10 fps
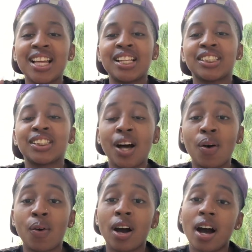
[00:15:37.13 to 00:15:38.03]

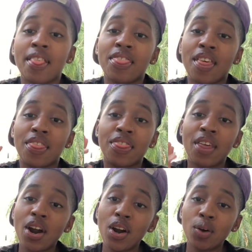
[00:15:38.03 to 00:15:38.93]
So the
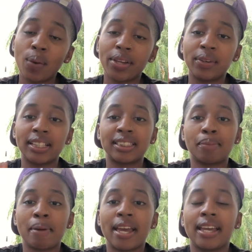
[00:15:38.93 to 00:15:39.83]
third way you
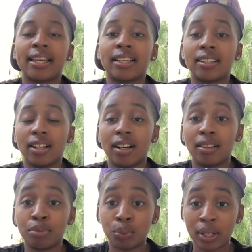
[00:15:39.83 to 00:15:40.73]

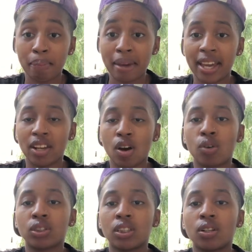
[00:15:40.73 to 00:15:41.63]
get paid in a
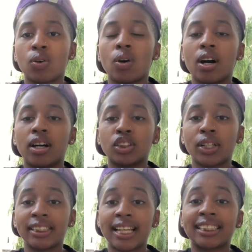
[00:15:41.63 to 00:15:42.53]
wholesale
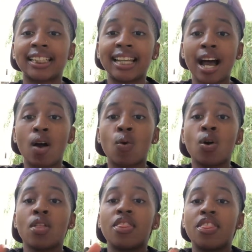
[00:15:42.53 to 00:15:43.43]
transaction. Now,
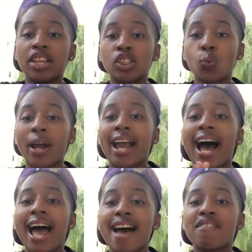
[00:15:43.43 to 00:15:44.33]
this way
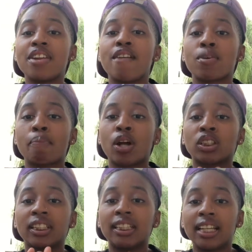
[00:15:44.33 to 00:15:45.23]
I have never
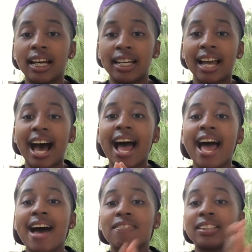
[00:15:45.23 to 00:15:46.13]
personally done.
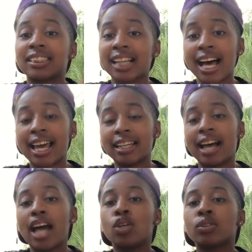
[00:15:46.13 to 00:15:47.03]

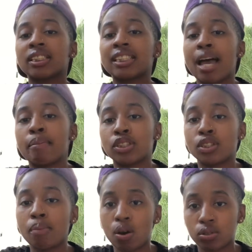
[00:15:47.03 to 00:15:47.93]
I use assignments
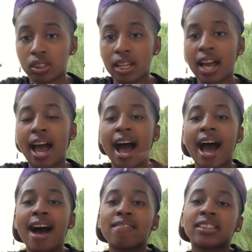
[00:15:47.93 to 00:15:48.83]
the most.
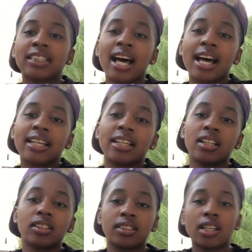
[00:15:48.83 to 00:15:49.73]
I've assigned
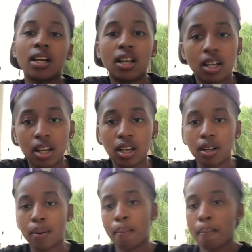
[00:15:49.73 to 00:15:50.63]
a ton
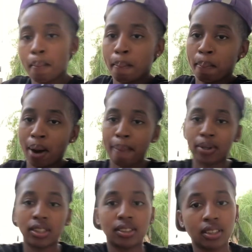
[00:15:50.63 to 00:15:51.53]
of
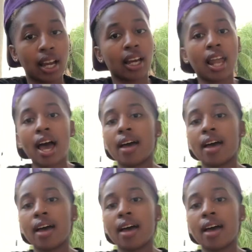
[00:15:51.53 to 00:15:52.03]
properties, like a lot.